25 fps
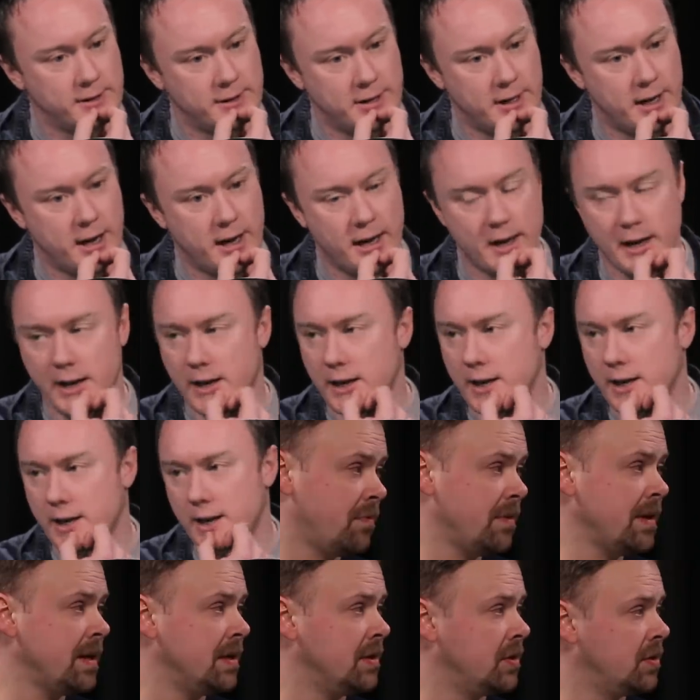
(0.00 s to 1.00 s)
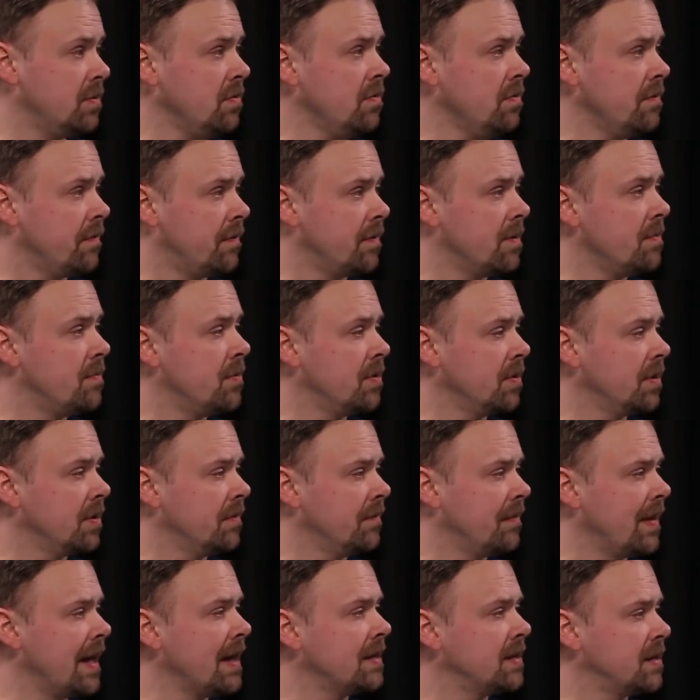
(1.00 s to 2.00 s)
Yeah, yeah. that's pretty short for a book. Of
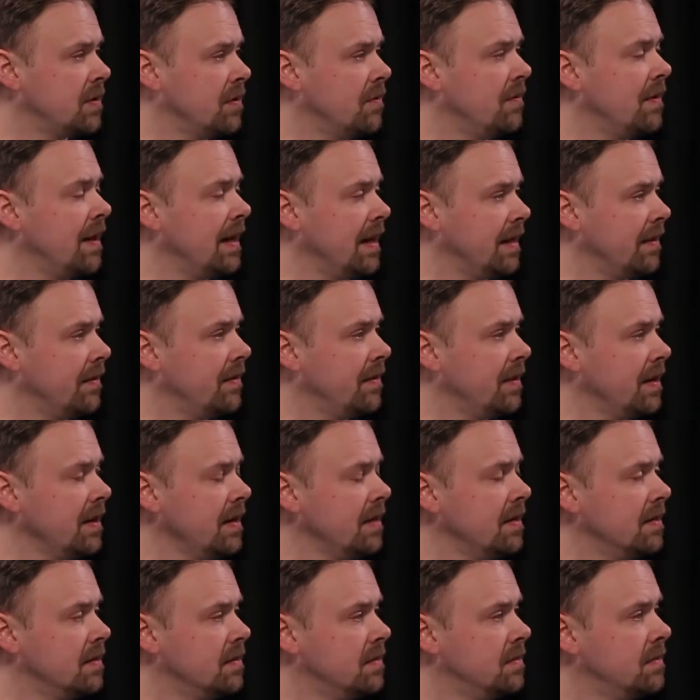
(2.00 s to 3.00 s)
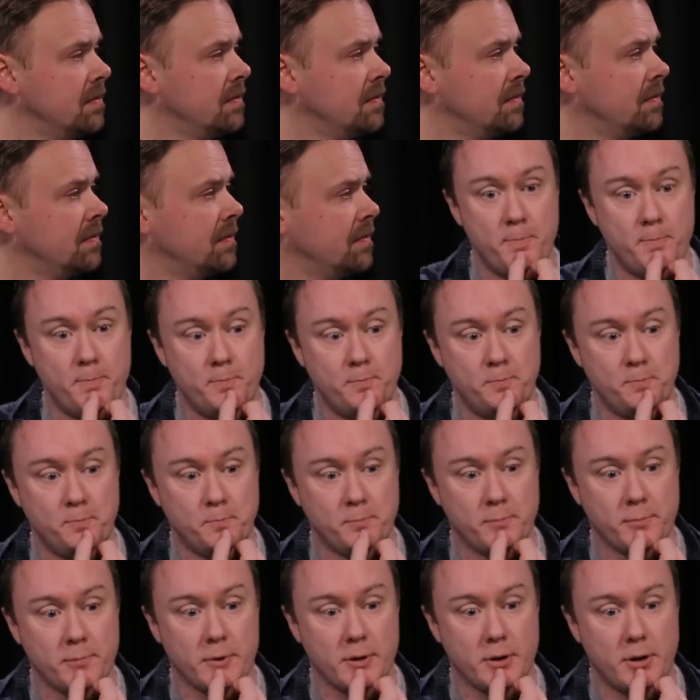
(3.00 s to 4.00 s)
it's pretty short, and also like,
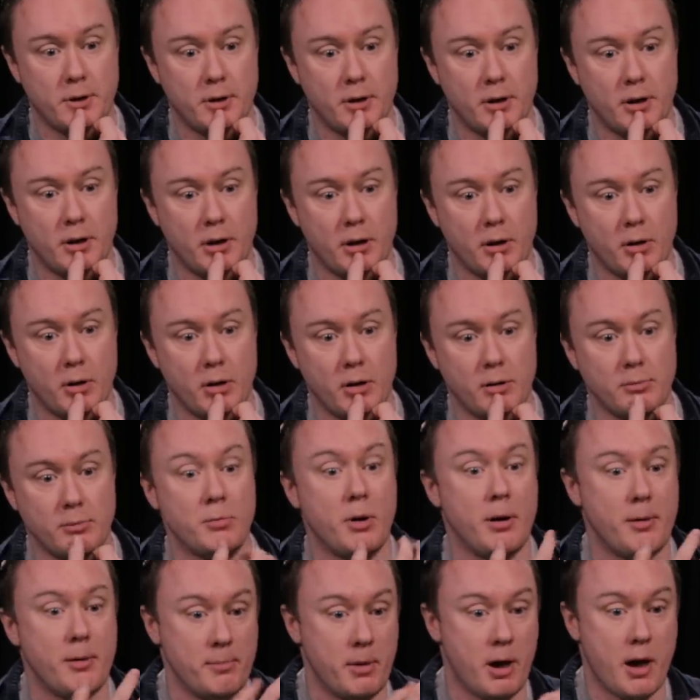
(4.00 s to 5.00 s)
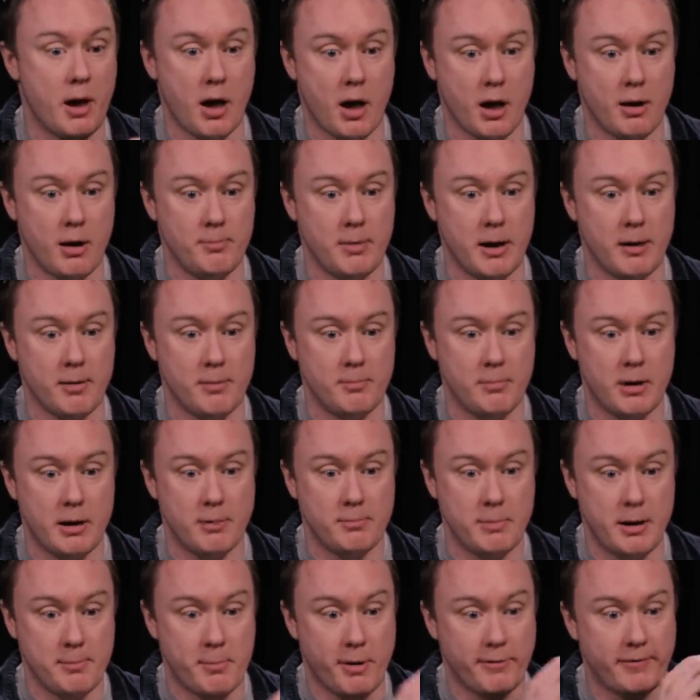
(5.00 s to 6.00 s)
um, uh, uh me, me,
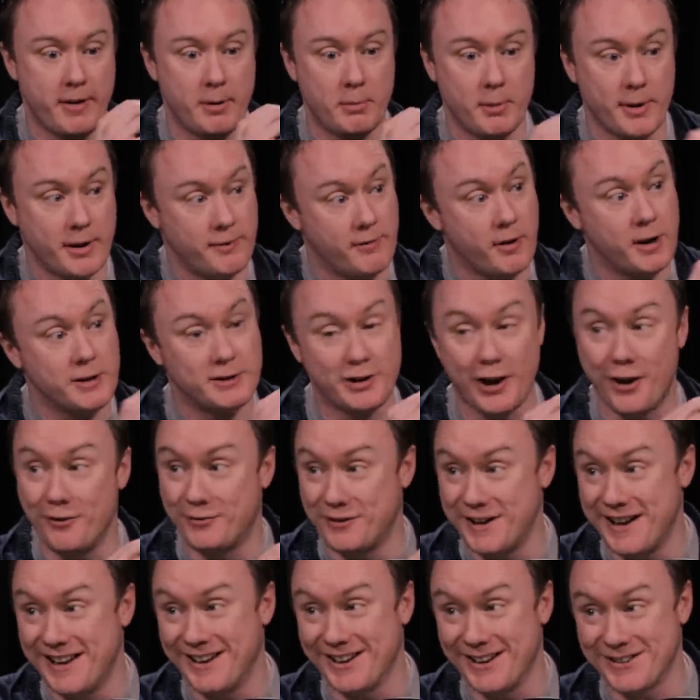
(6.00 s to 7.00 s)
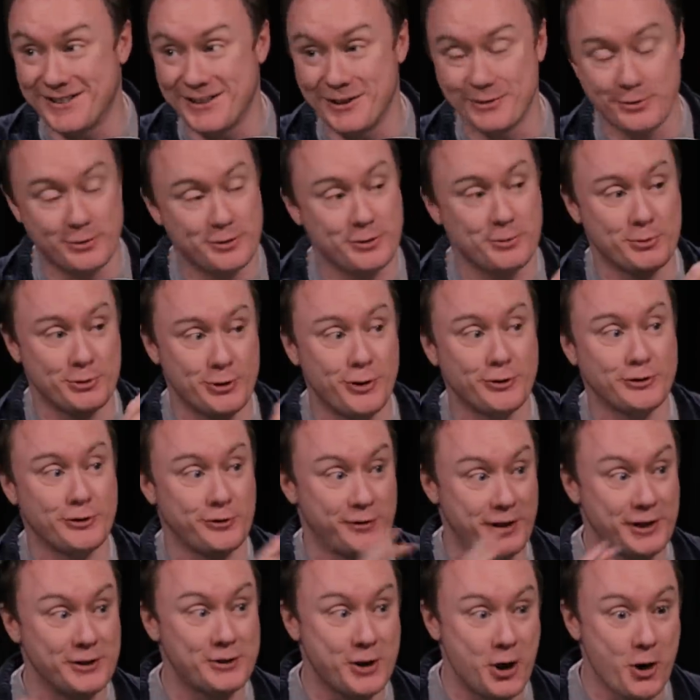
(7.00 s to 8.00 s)
and my family had a very tough year last year, so there was lots of
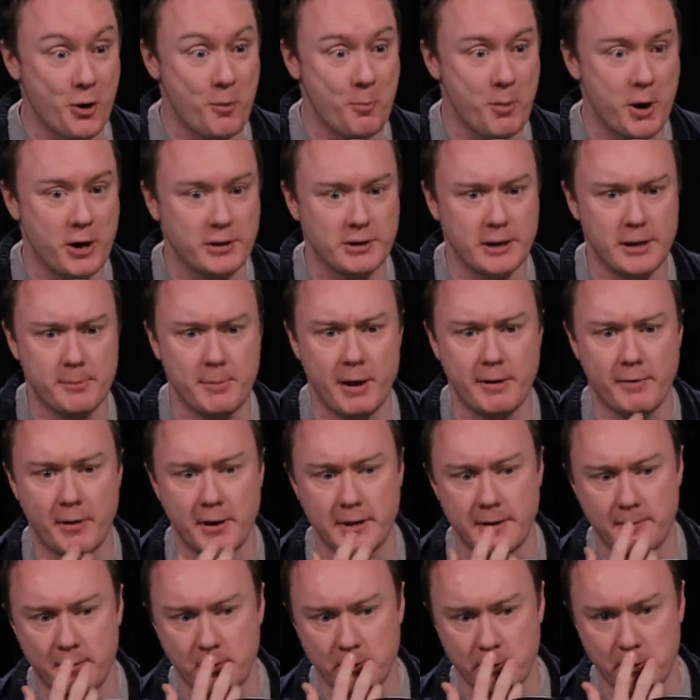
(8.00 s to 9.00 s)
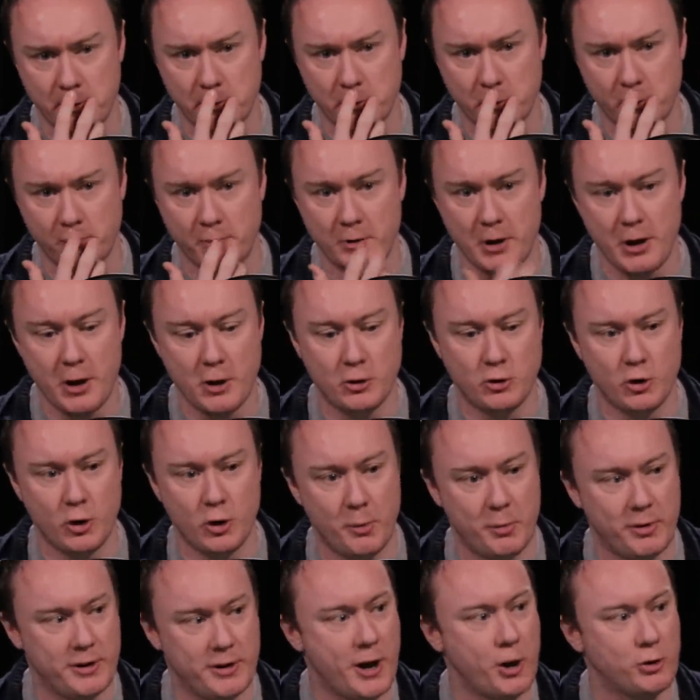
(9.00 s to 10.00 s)
things going on personally that made it very difficult. So it was sort of doing
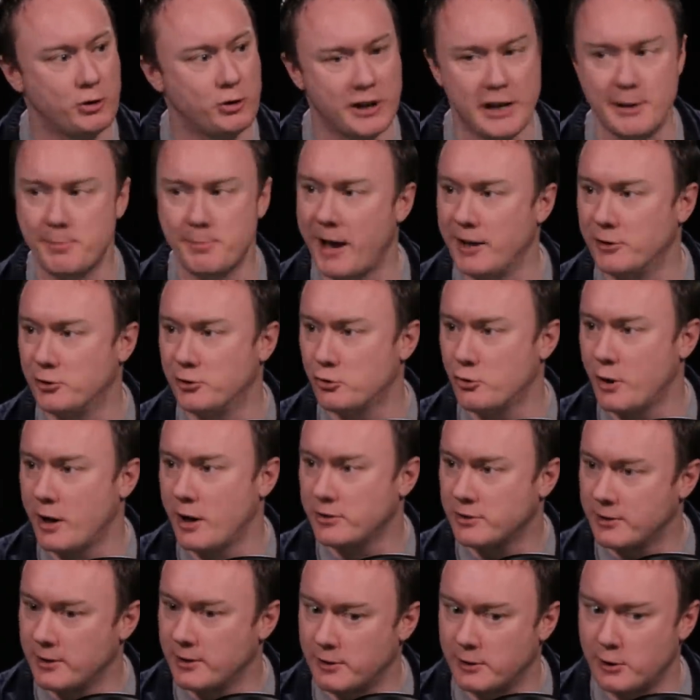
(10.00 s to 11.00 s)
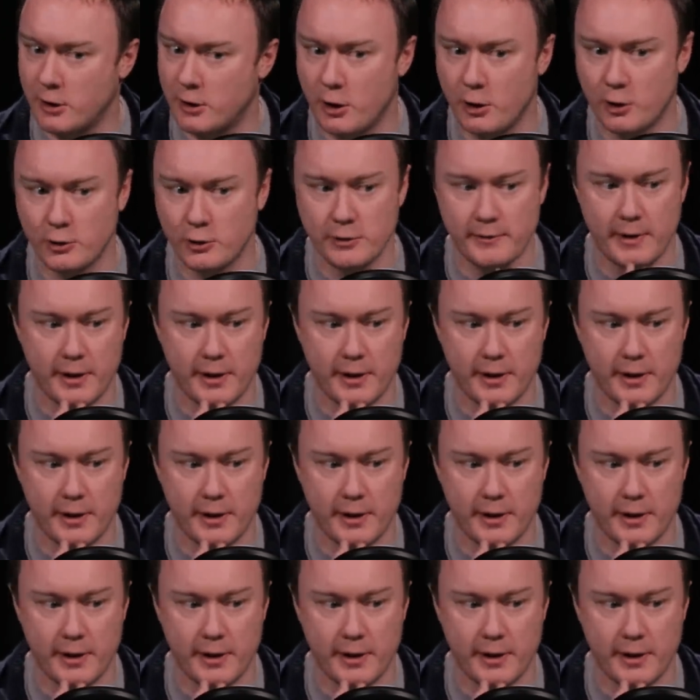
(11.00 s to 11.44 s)
it with no sleep and stressed and, and lots